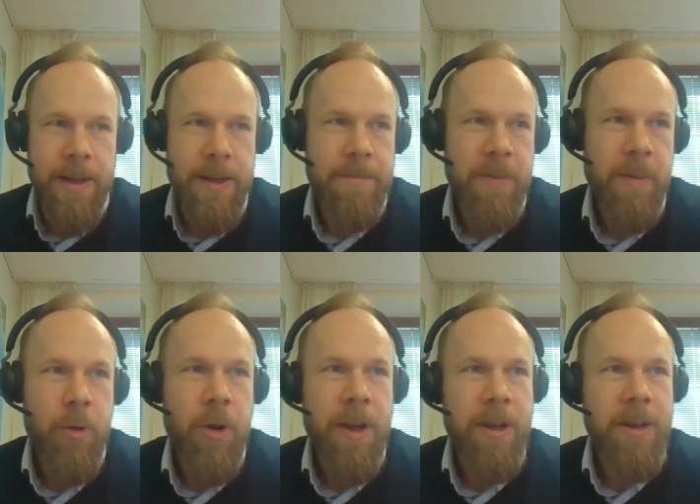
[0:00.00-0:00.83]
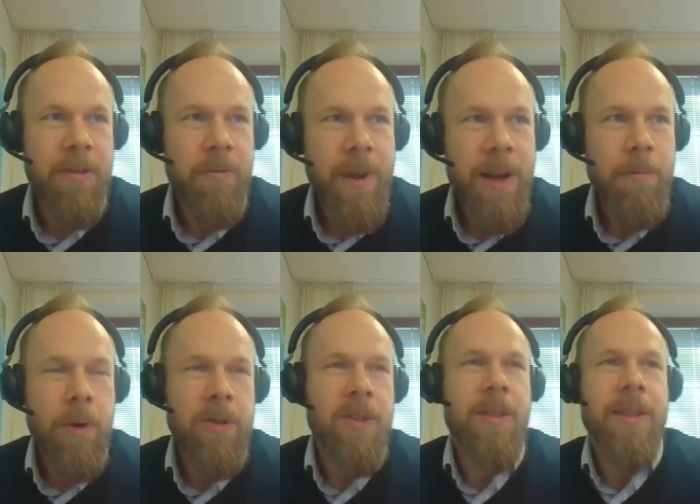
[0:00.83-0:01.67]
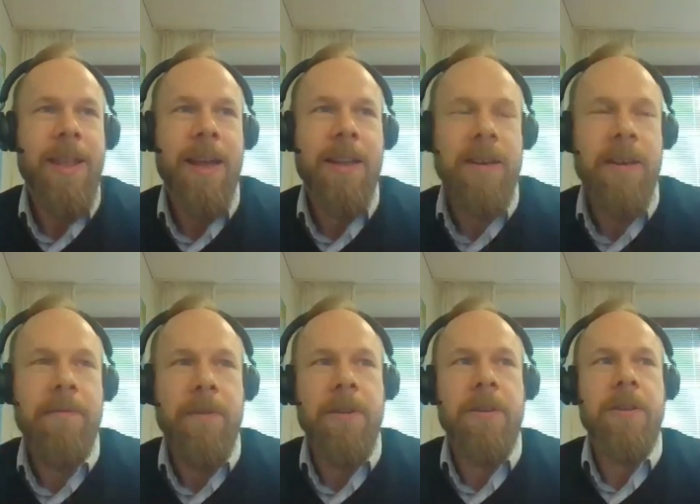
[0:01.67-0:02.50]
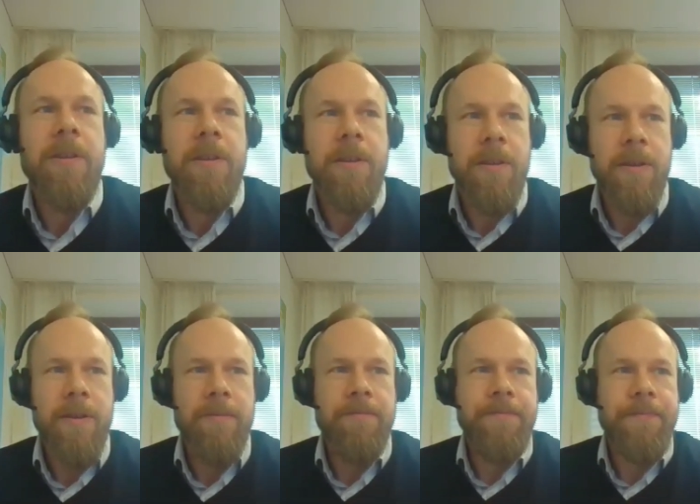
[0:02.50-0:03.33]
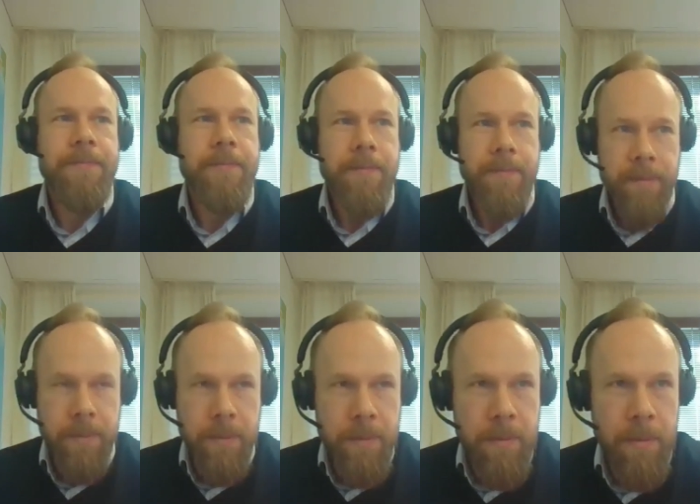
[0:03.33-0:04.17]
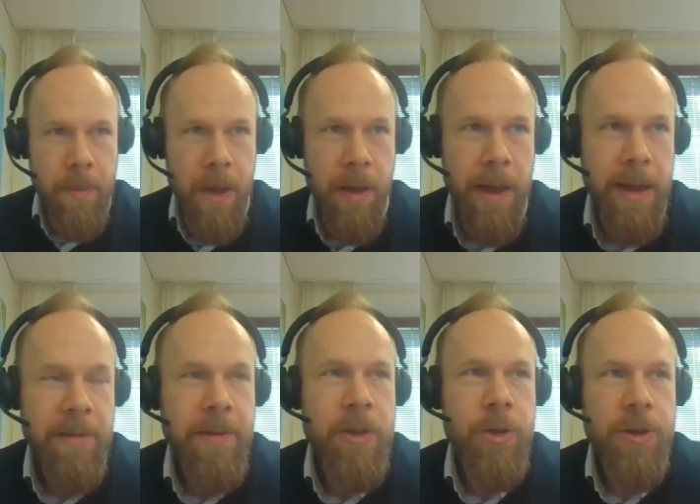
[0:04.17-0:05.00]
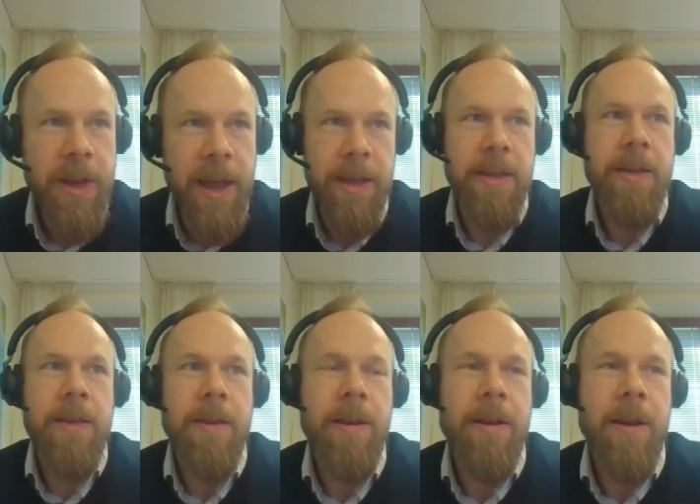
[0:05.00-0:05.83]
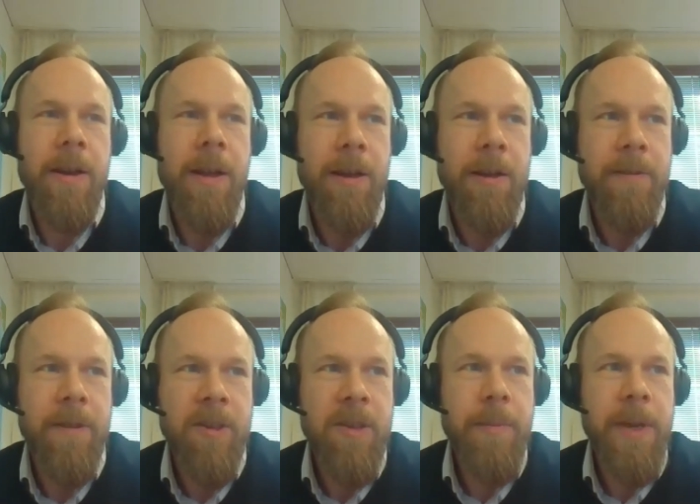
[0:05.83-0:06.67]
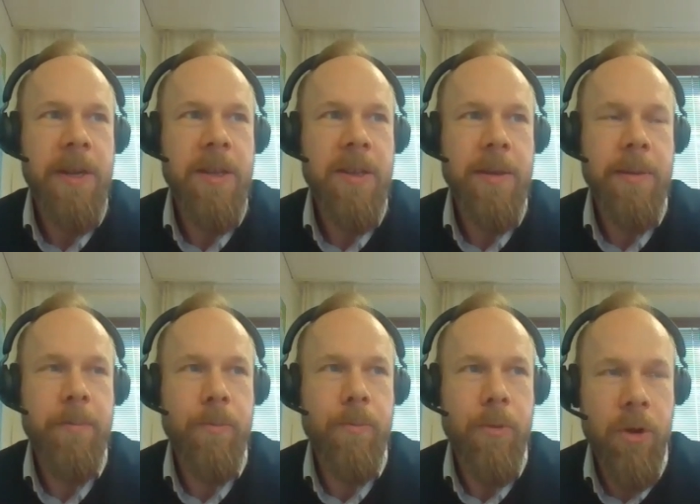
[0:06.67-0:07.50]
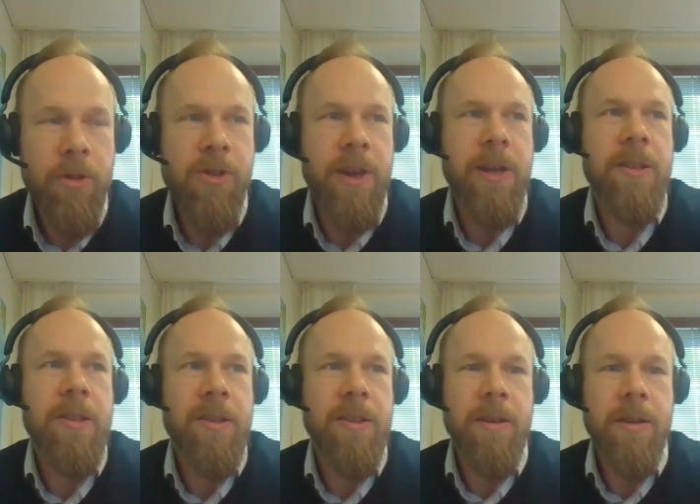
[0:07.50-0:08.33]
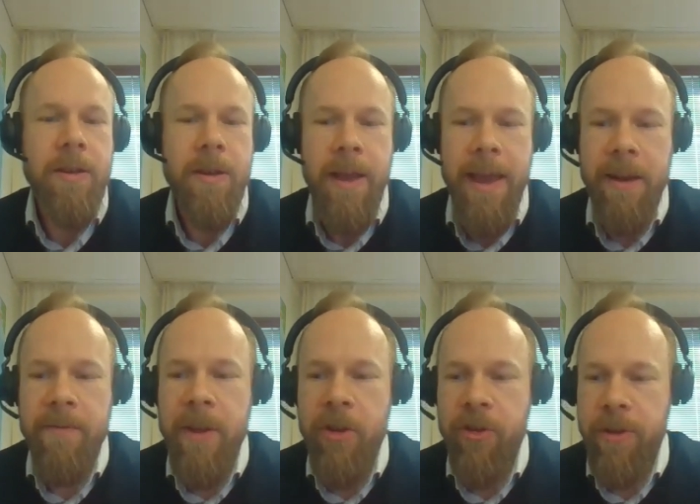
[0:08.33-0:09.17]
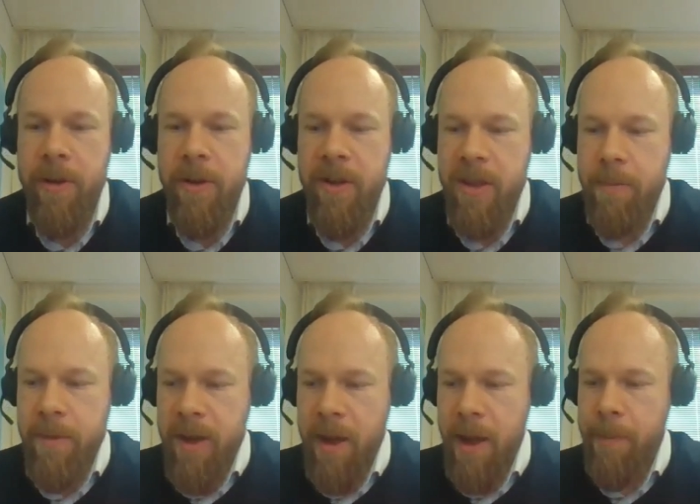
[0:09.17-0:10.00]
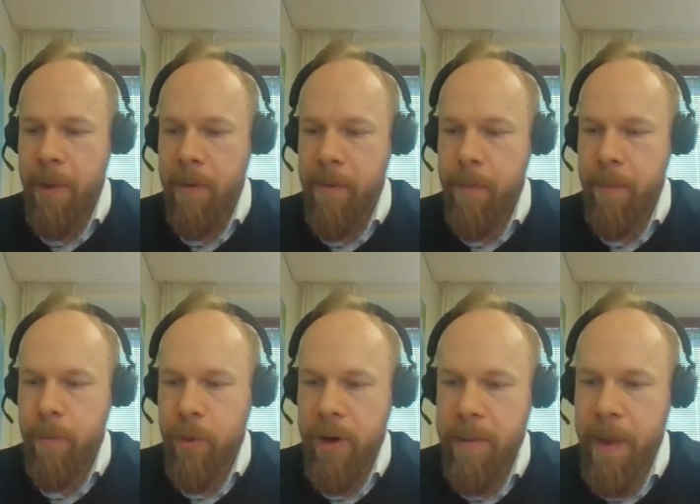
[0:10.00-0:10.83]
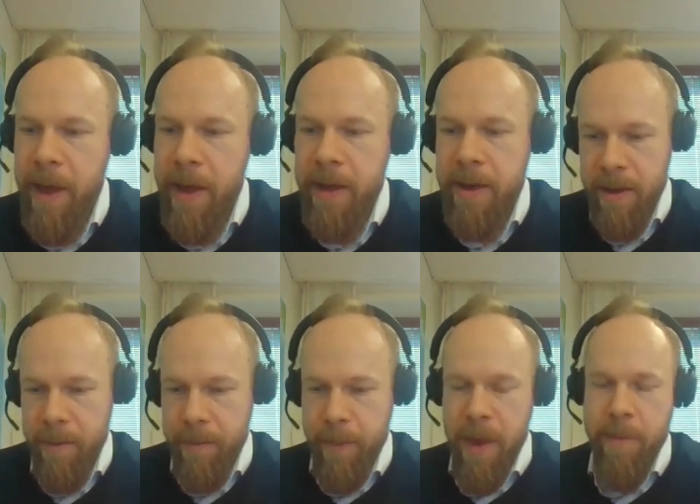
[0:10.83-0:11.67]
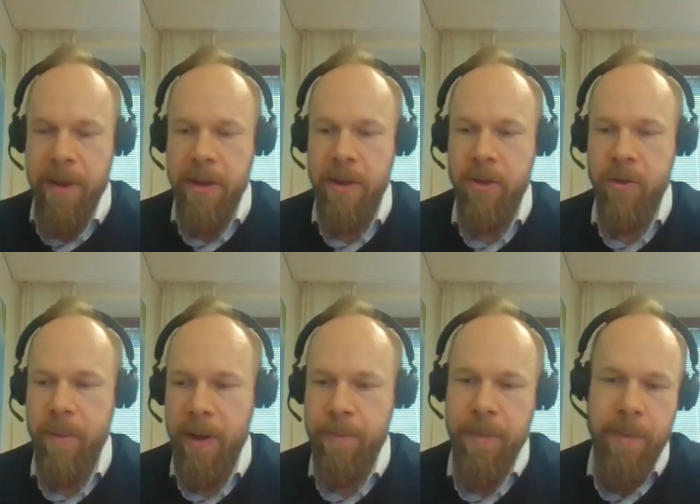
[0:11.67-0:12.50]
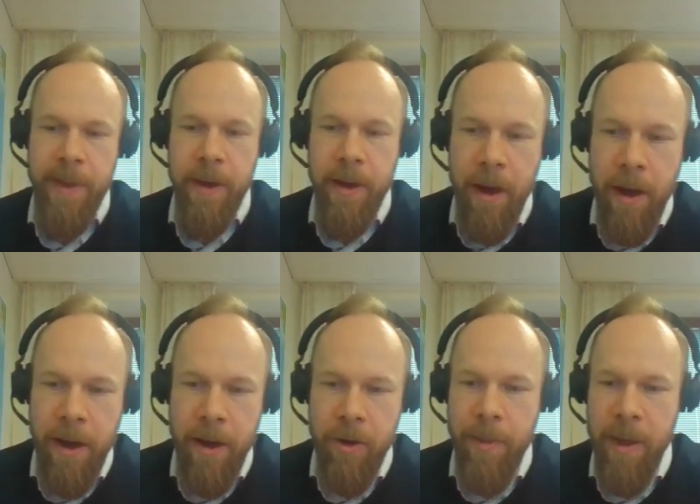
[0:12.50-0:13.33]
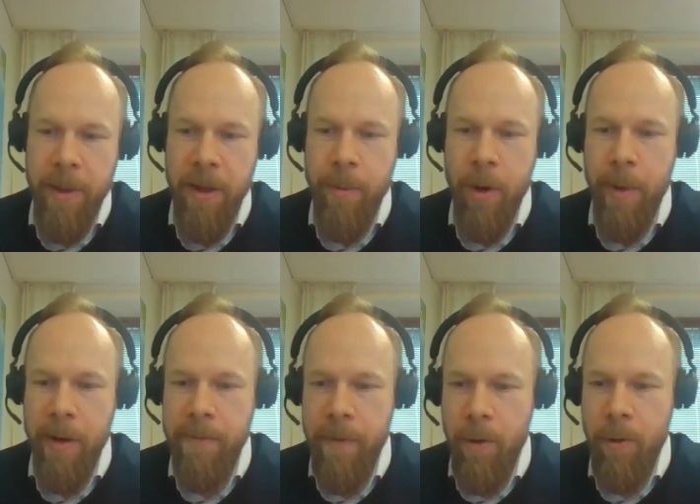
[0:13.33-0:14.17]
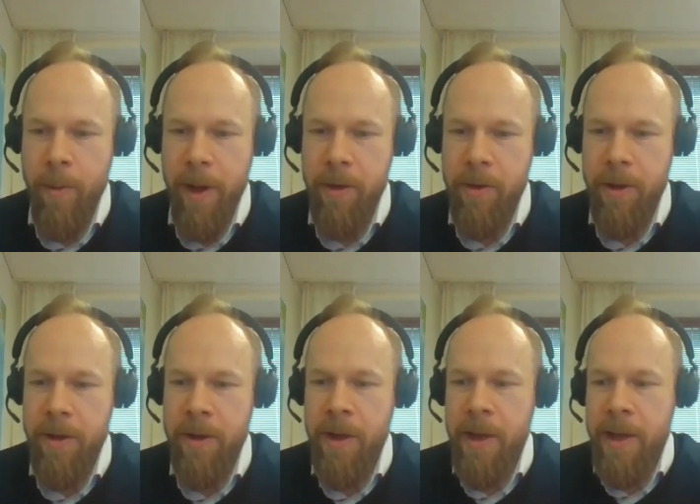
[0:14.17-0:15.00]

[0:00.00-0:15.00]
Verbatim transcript: um, the product really wasn't that different. Um, even today, uh, a lot of the CBDC projects uh, envision some type of prepaid payment instrument, maybe a card or maybe a mobile phone where you can